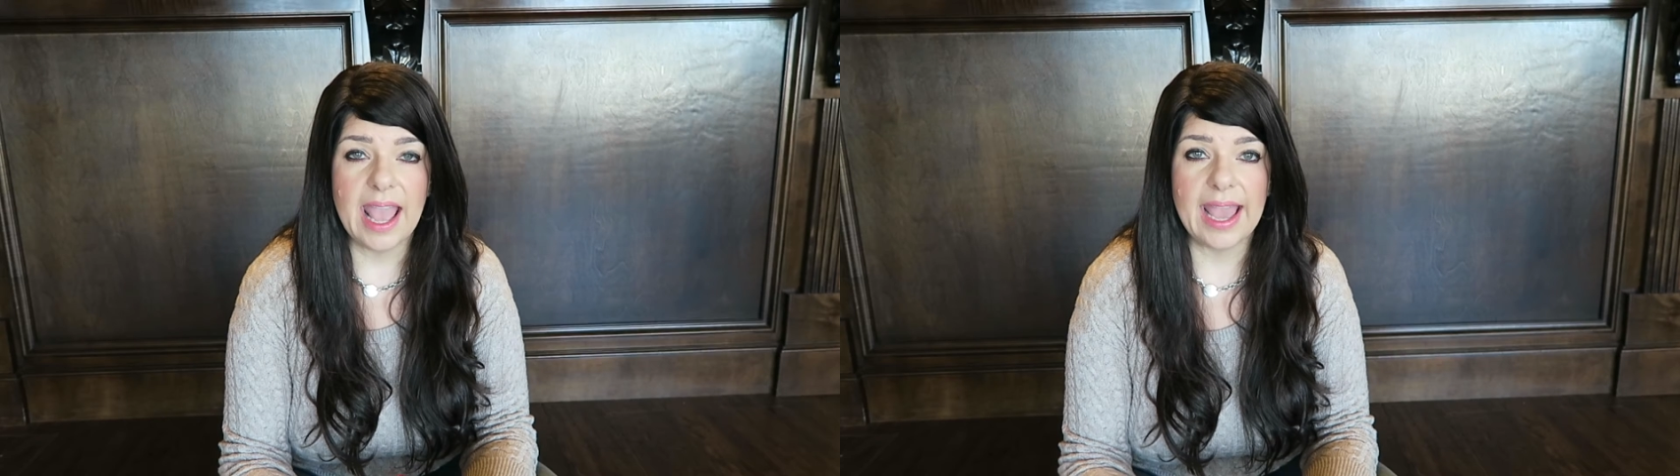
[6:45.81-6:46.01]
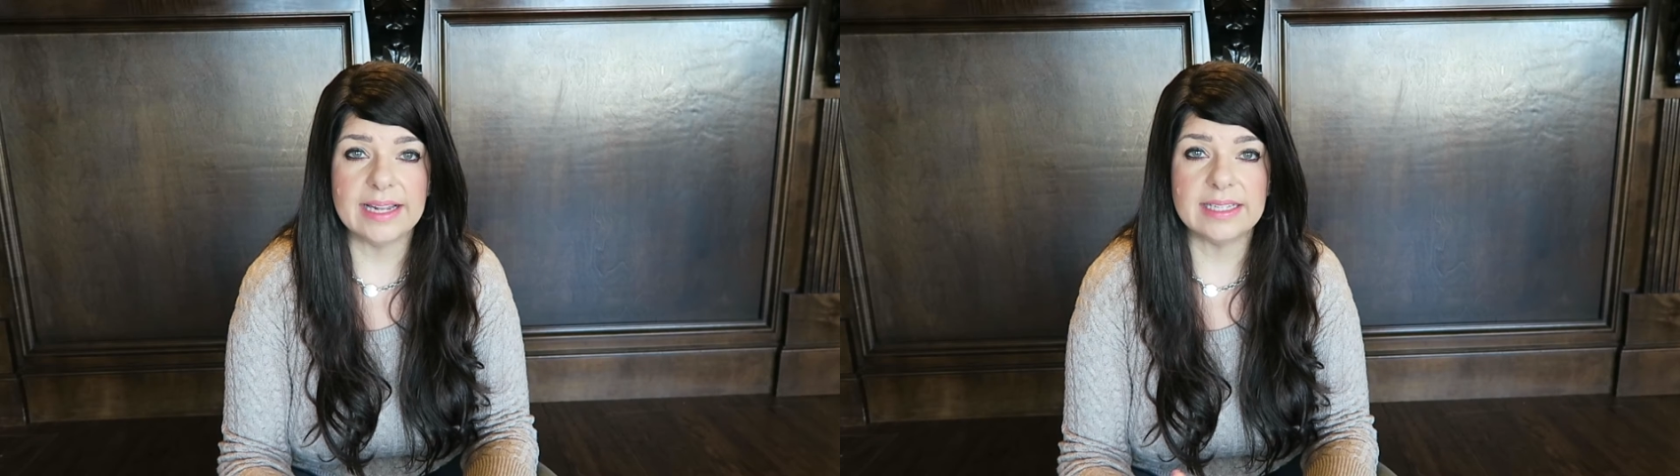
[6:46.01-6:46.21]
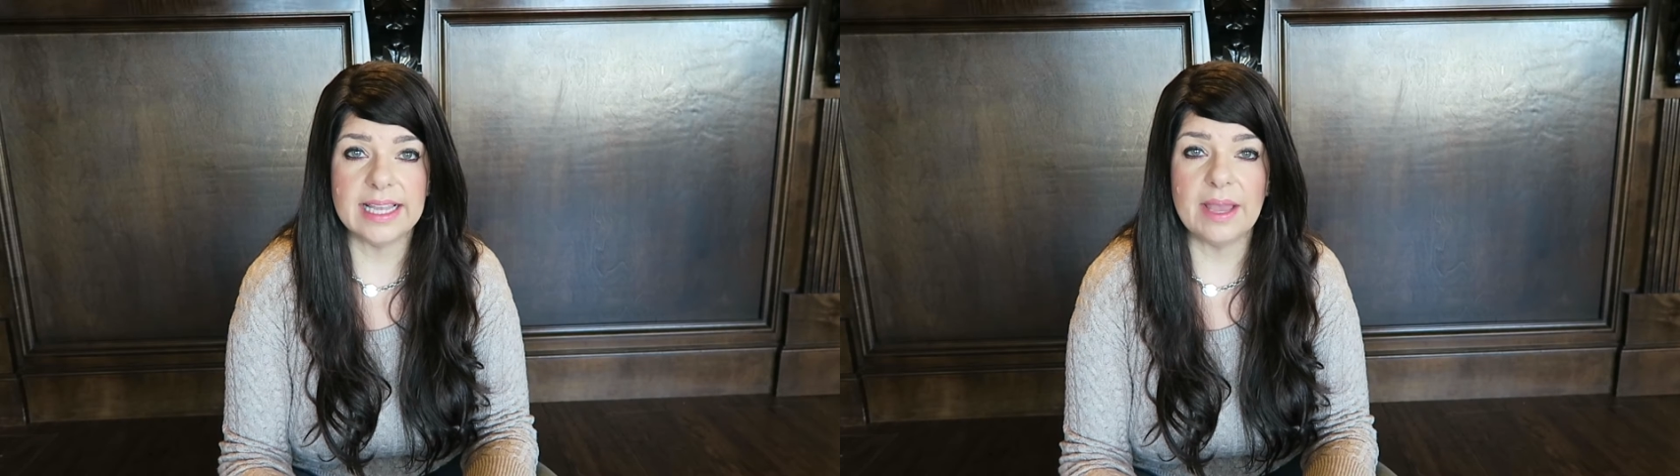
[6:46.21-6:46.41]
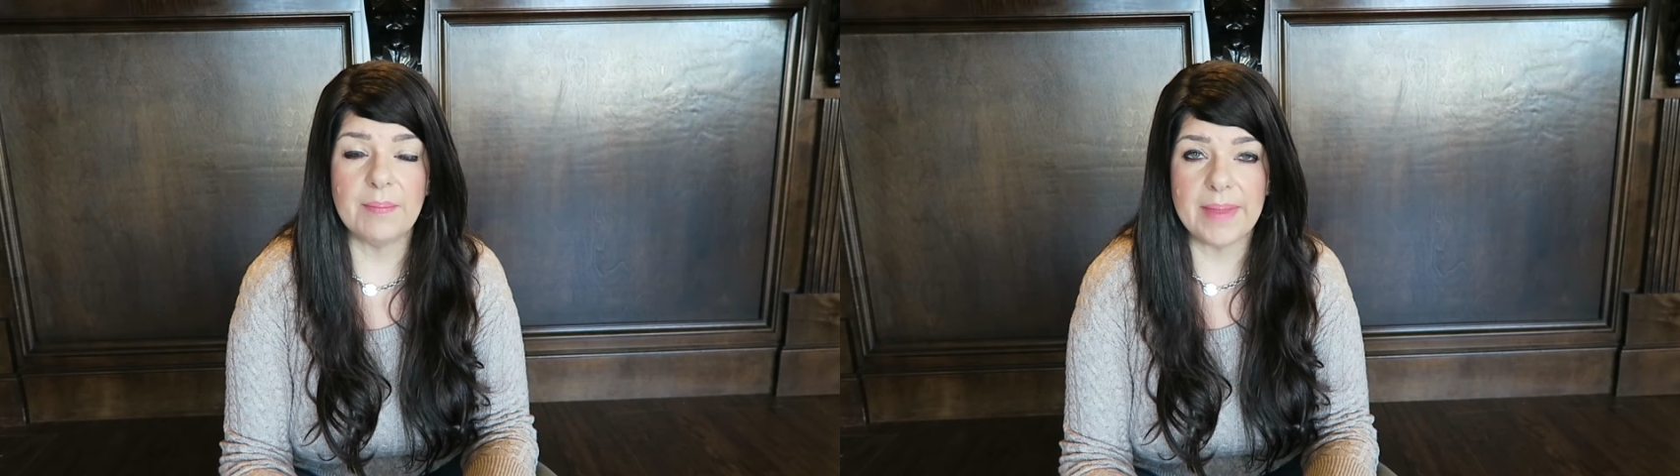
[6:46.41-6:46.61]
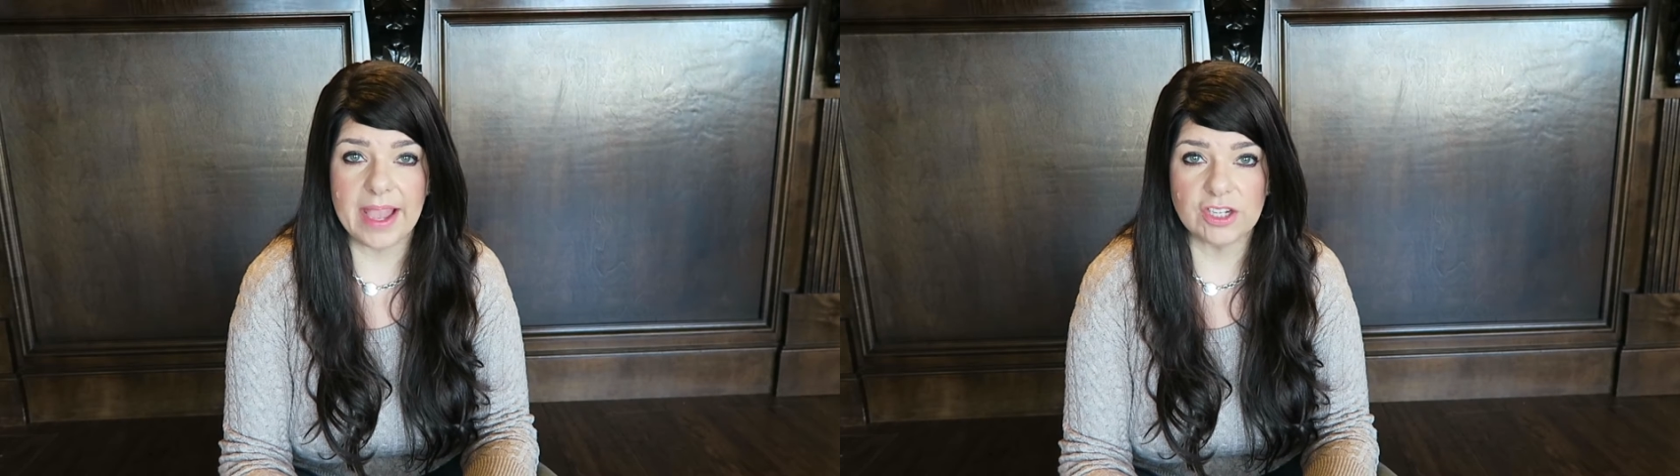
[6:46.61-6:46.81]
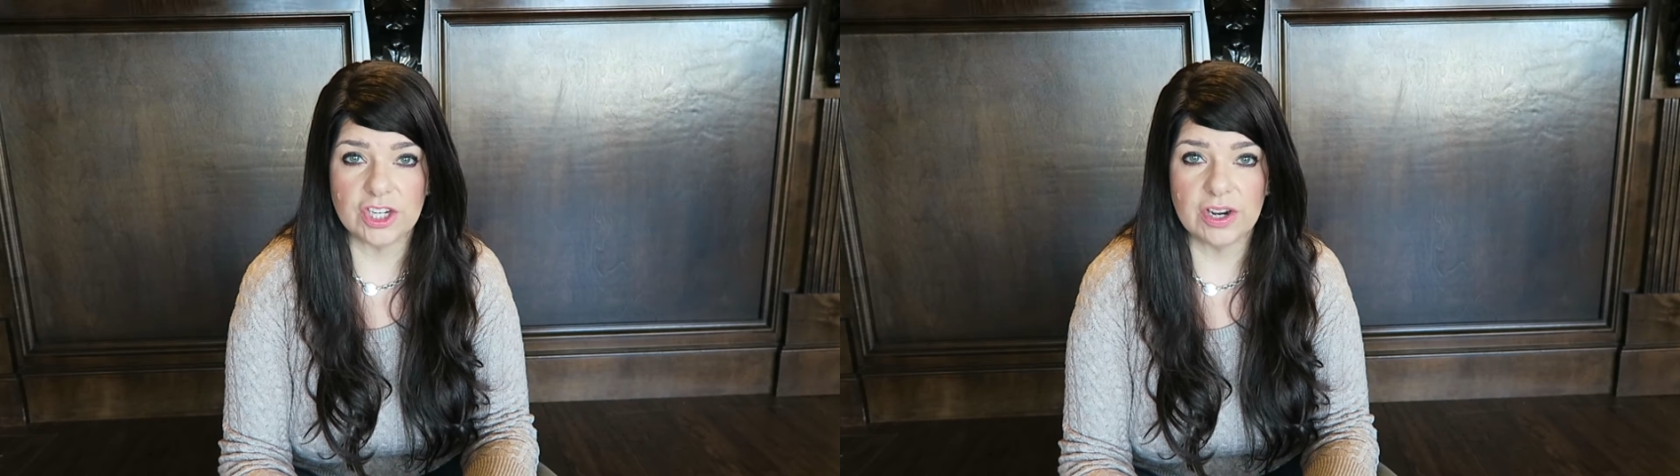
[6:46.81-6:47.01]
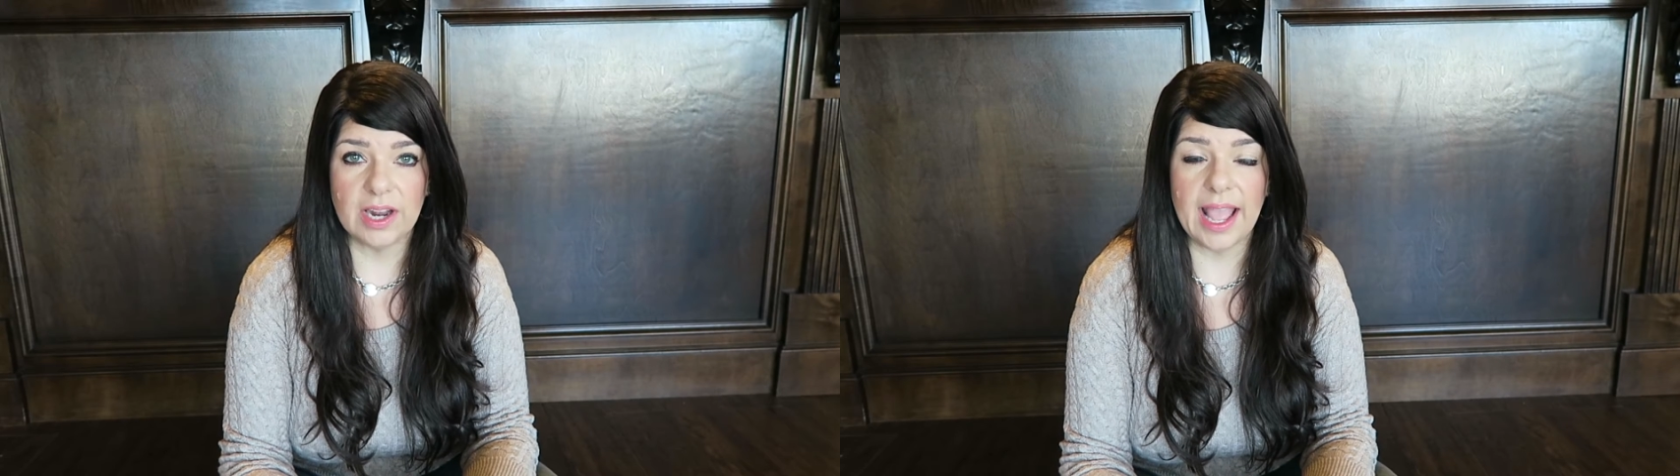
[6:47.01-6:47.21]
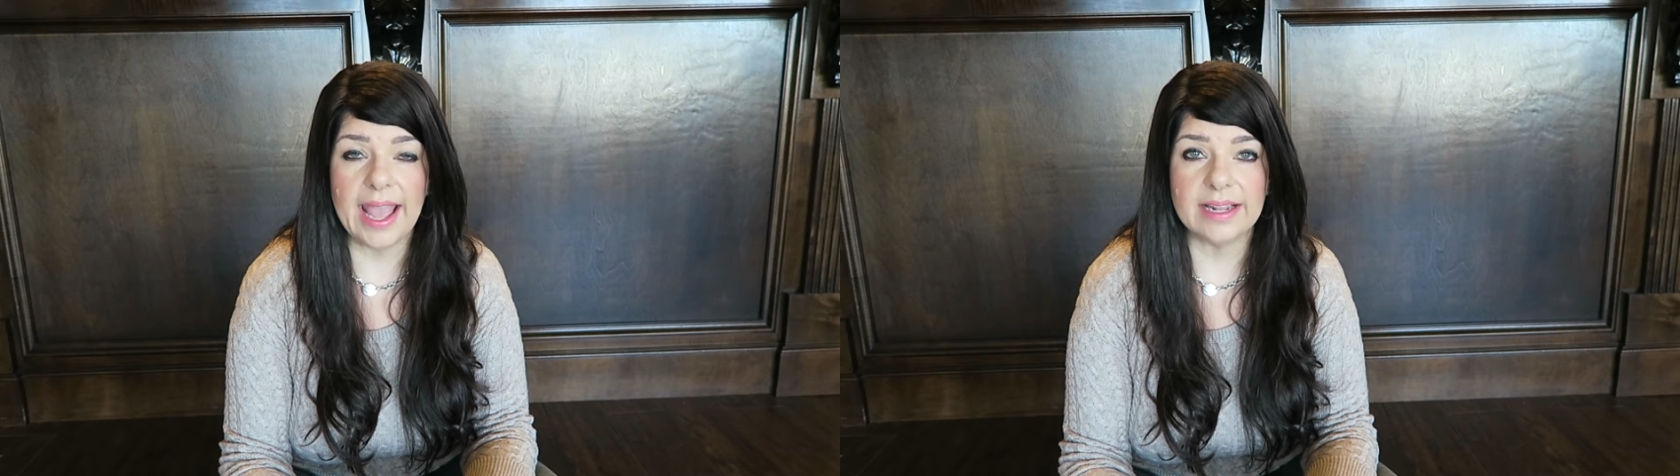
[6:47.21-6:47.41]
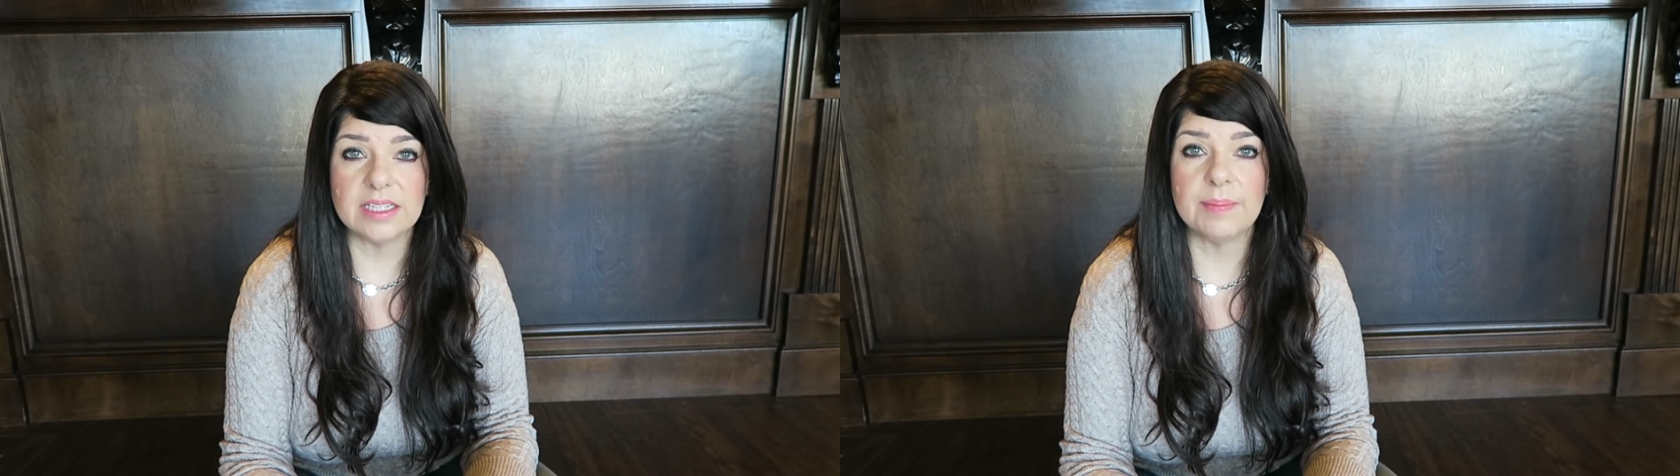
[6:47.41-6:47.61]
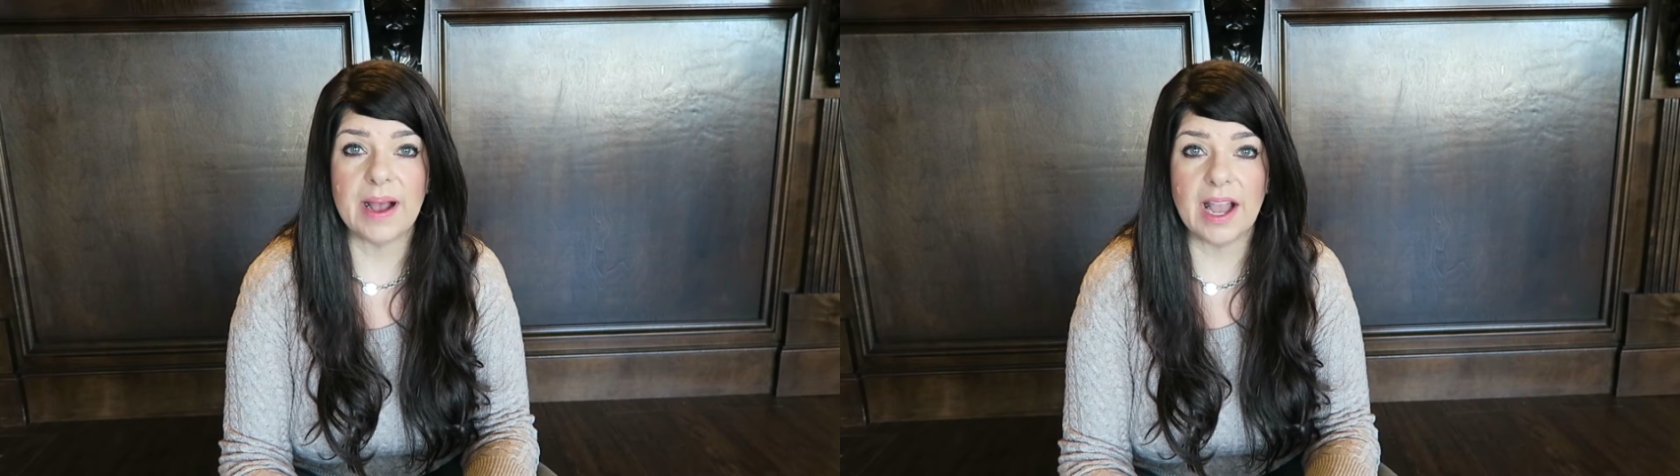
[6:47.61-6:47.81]
and to get measured and
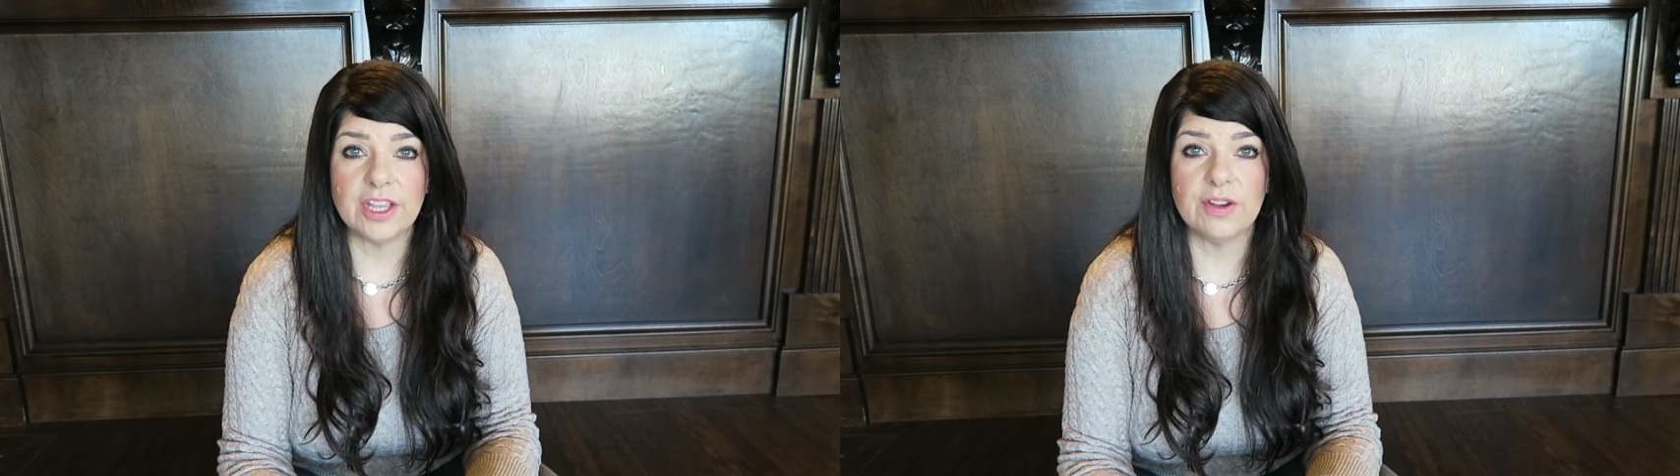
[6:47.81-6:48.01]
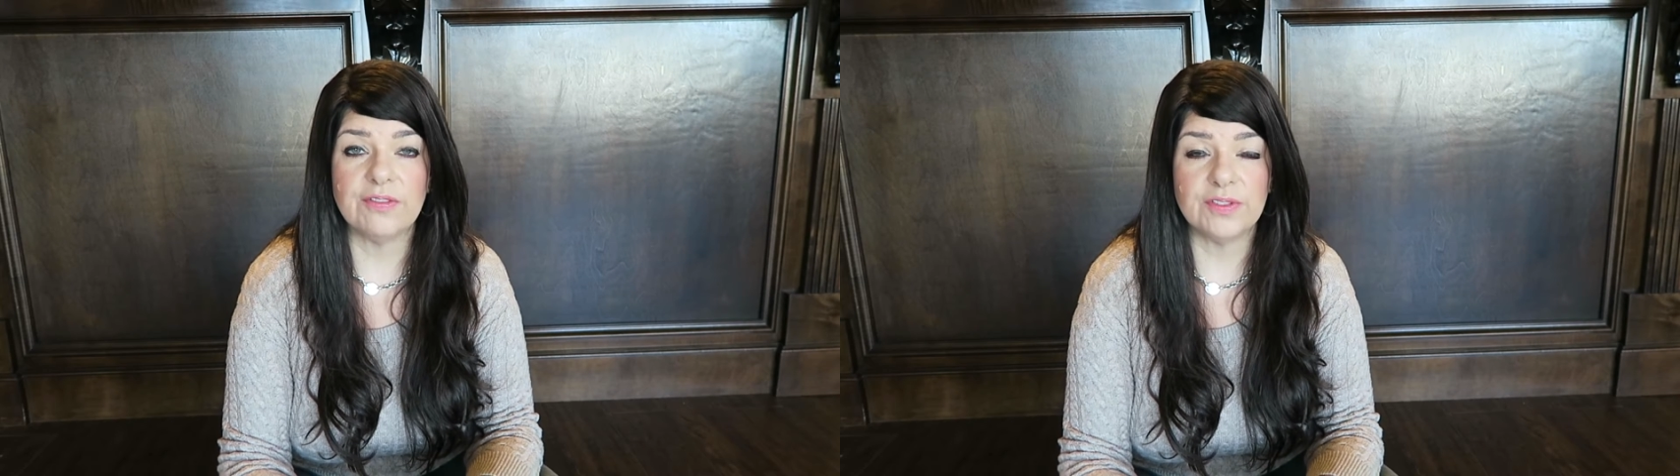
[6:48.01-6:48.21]
to buy your